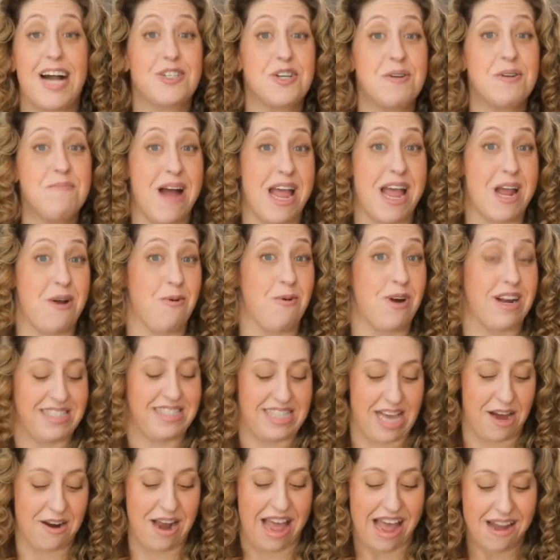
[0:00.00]
Dr. Mike
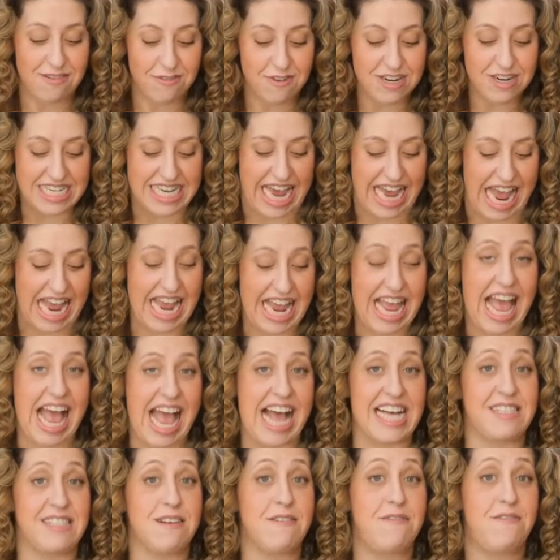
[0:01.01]
works out every day,
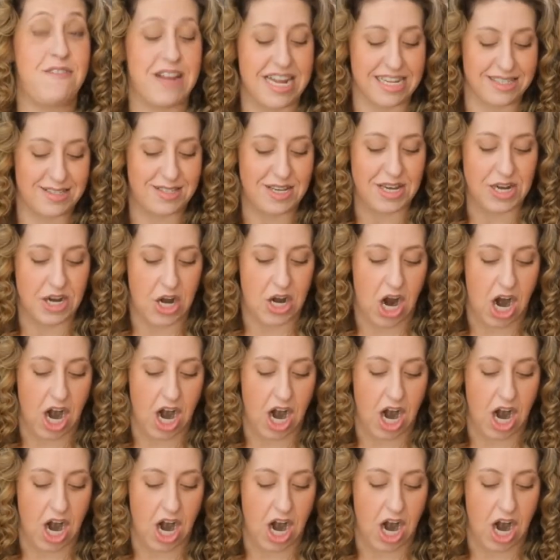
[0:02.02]
has a fancy